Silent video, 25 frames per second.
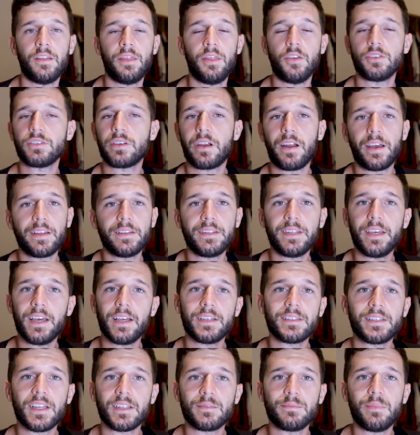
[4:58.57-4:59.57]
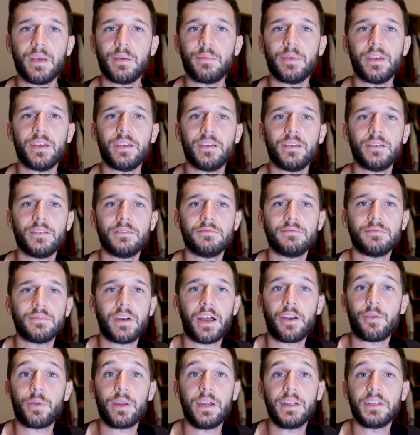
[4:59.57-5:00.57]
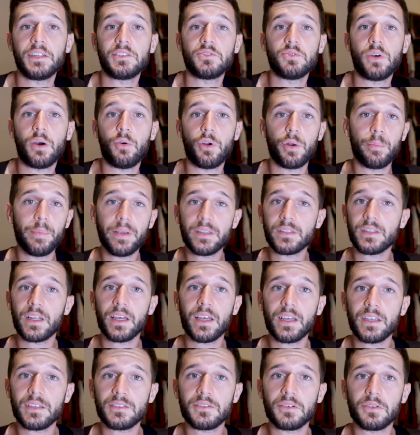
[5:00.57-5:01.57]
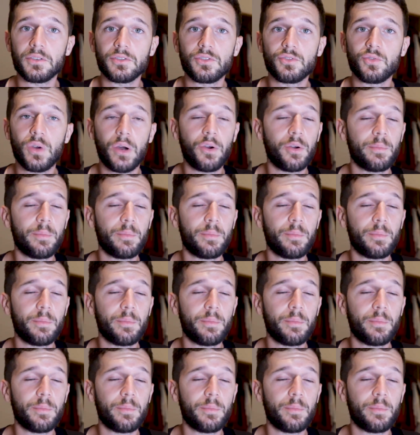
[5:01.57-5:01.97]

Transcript: Those are ideas that maybe are related to our business or to